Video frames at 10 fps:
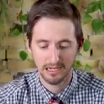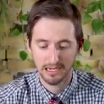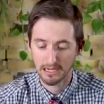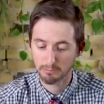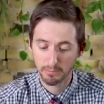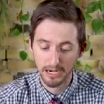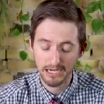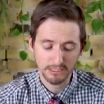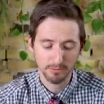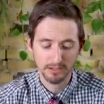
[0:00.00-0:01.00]
Uh, but
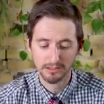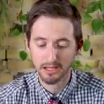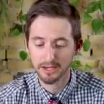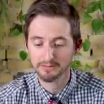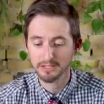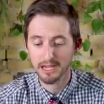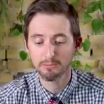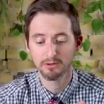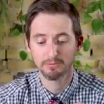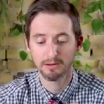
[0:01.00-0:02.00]
I spend a lot of
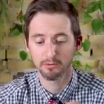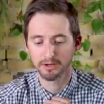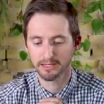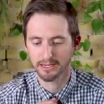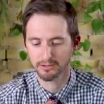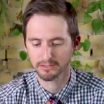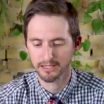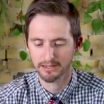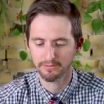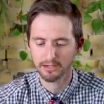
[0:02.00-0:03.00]
time with my mourning geckos.
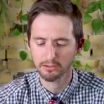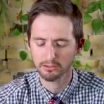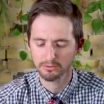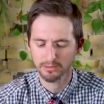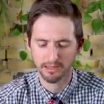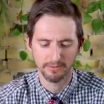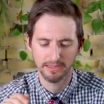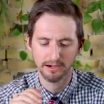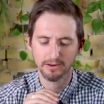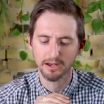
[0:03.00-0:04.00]
I get very close with them
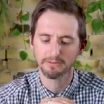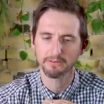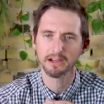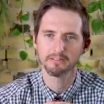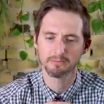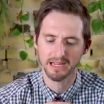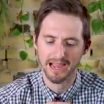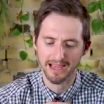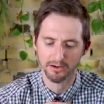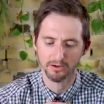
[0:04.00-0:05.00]
and they are not afraid of me at